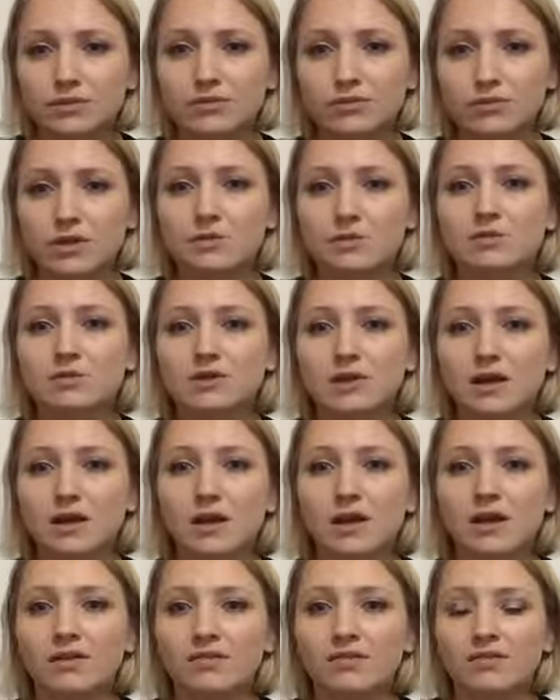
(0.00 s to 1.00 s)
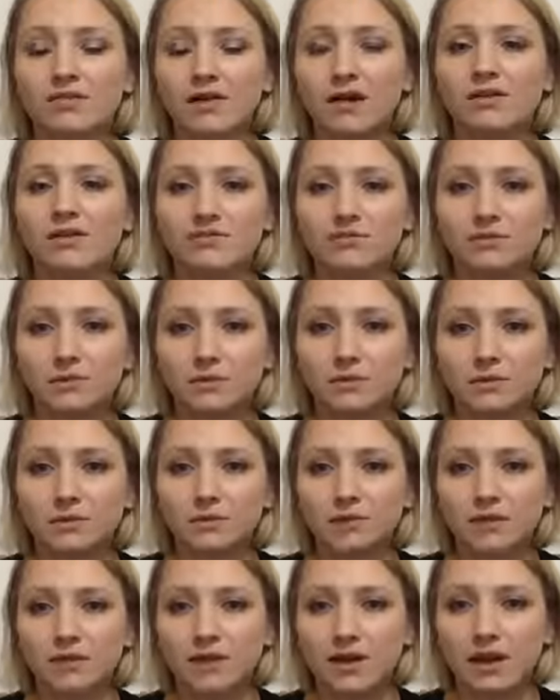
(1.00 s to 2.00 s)
dreams to kind of
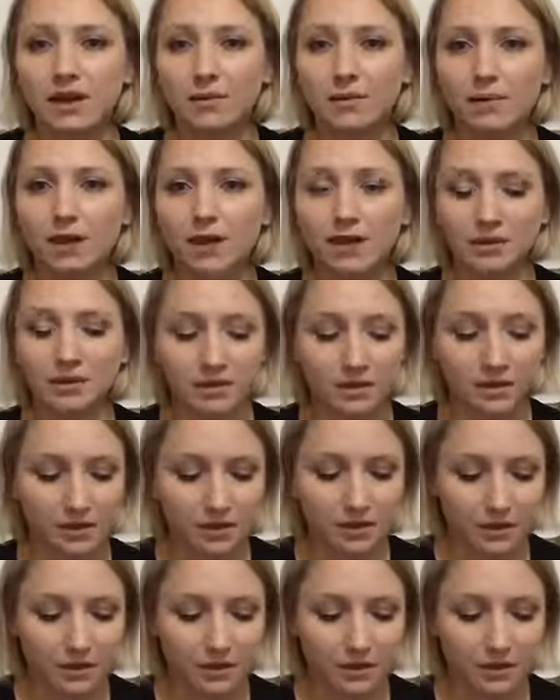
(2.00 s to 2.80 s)
unfold that way.